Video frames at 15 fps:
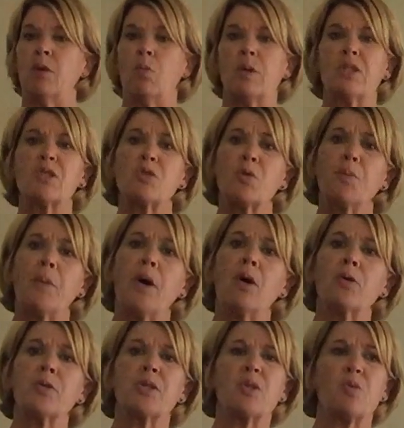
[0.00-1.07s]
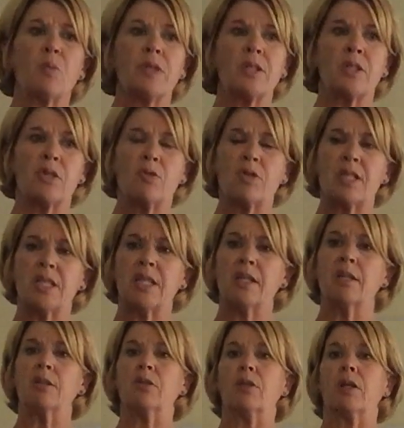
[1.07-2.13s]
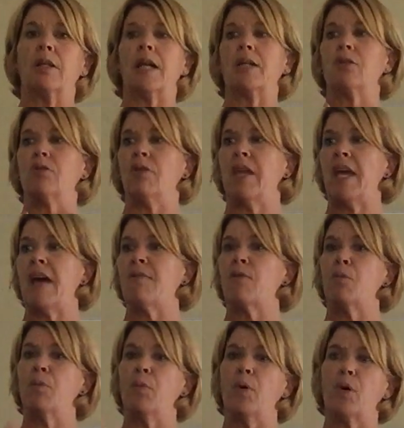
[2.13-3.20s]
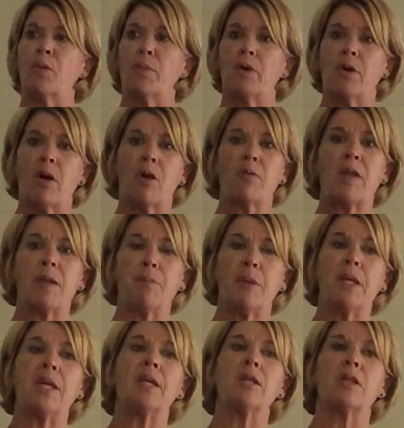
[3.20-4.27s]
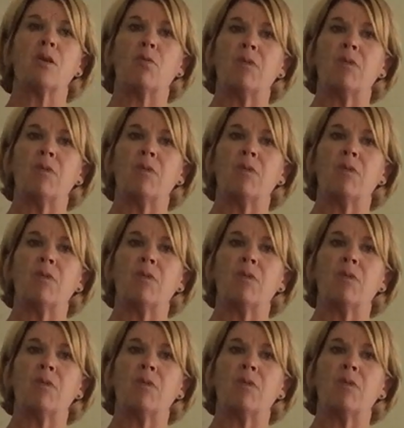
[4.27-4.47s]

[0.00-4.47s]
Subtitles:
What's their pulses? What's their skin look like? Do they have a murmur? Are they peeing?